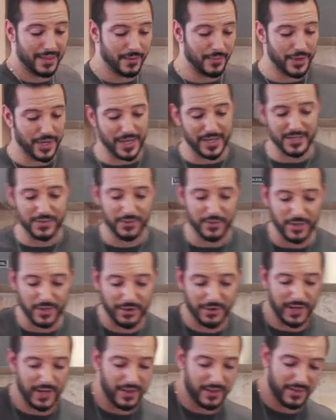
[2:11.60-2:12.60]
we get to an
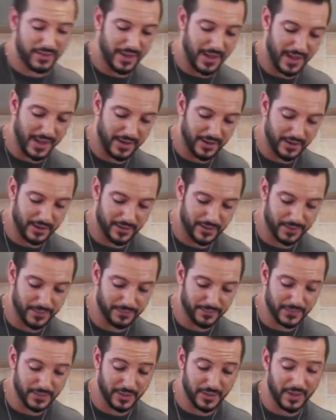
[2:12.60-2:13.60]
ingredient that,
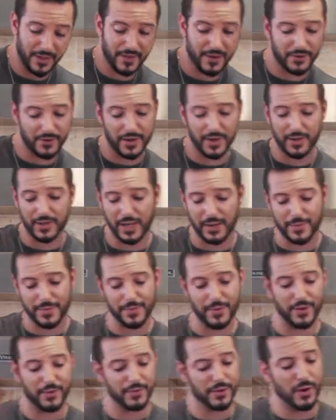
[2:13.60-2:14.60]
another ingredient a lot of
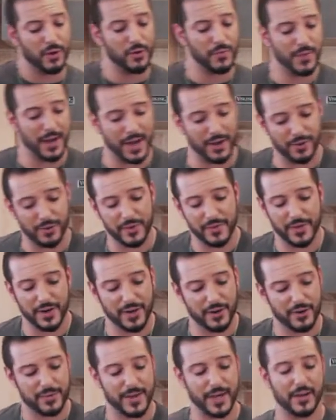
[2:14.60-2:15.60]
people don't know about or even
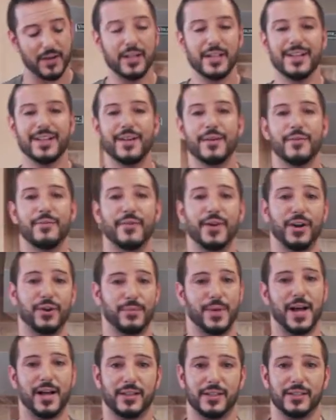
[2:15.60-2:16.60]
hear about, fennel
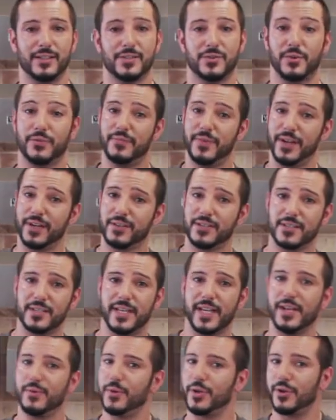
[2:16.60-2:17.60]
pollen. So fennel
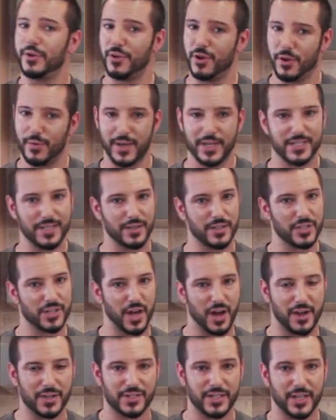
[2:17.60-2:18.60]
seed, we all know that's in
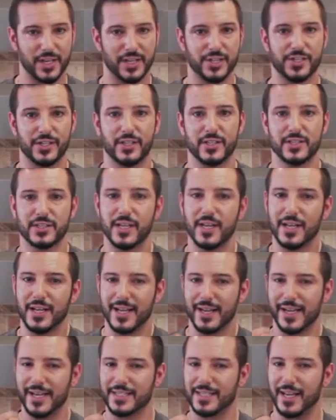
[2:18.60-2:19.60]
sausage, and it
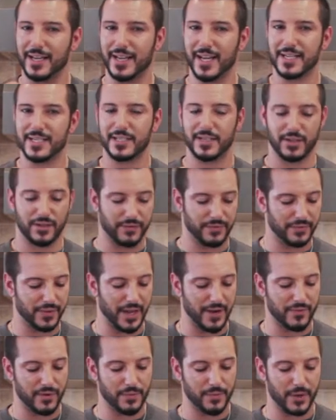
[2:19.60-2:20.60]
gets that nice little
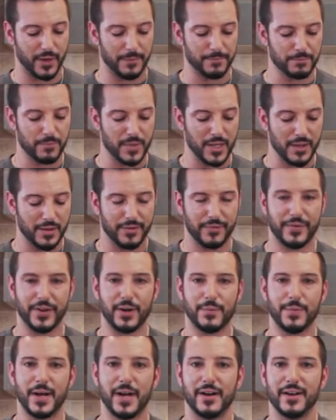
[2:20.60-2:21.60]
flavor, but
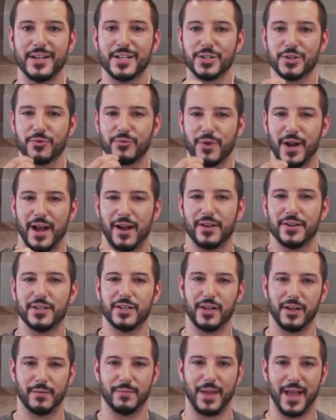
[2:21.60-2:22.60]
fennel pollen is ground
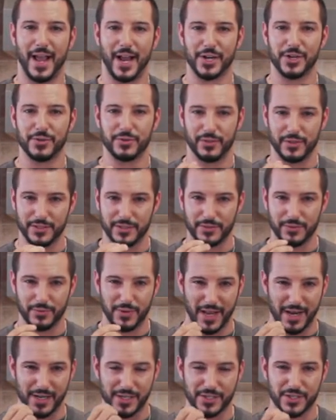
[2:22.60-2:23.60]
up actually
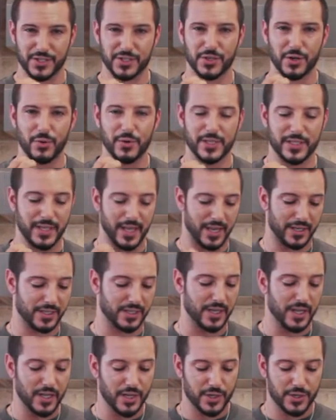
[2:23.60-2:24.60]
and it's just so
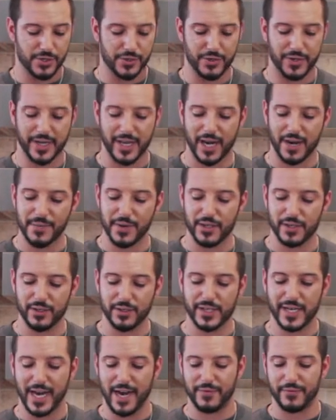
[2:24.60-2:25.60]
intense. So you gotta be a little
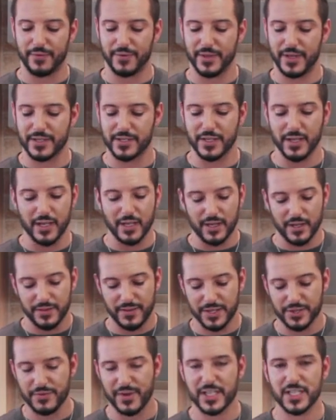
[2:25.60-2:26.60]
careful with this.
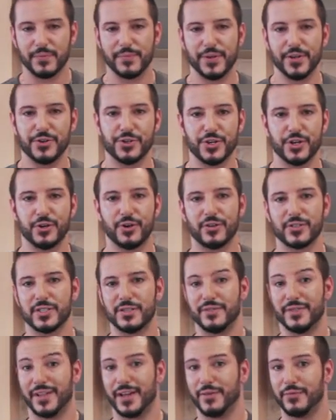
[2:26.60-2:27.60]
This recipe usually calls us
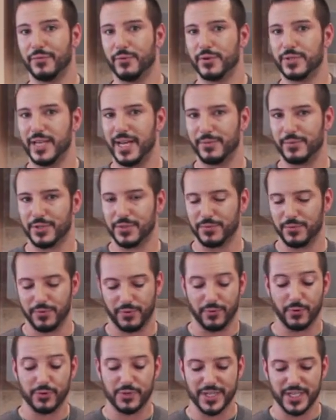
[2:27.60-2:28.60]
for like 4
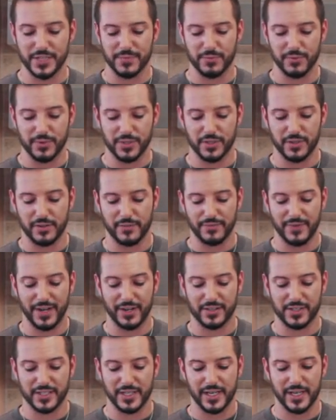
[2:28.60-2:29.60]
teaspoons of
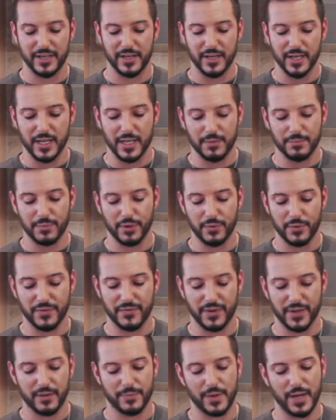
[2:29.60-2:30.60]
fennel seed, but with
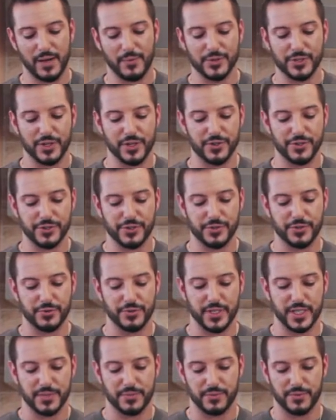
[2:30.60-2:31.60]
fennel pollen, we're gonna use just 2
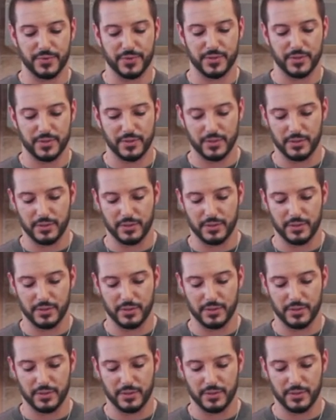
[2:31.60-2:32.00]
teaspoons.